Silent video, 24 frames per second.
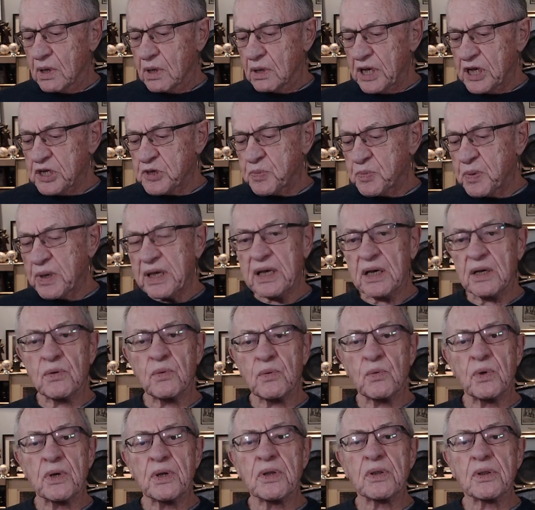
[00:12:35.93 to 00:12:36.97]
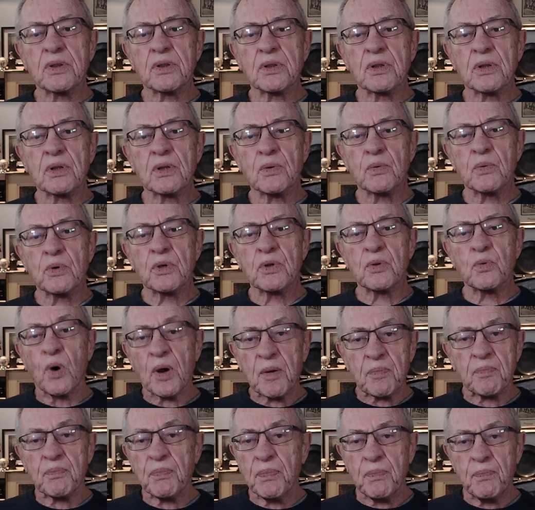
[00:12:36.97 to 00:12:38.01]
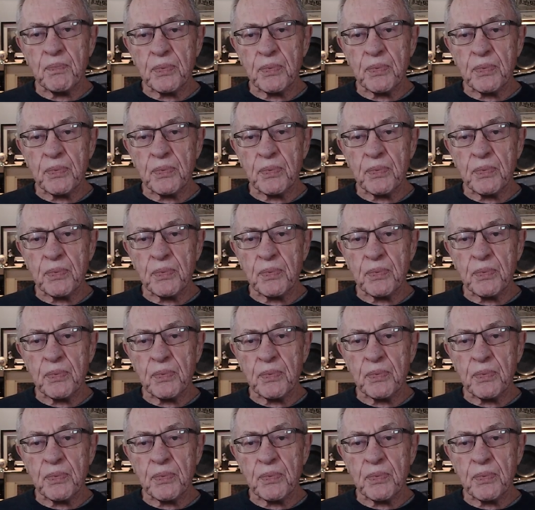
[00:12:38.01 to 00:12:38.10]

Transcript: Let's begin with what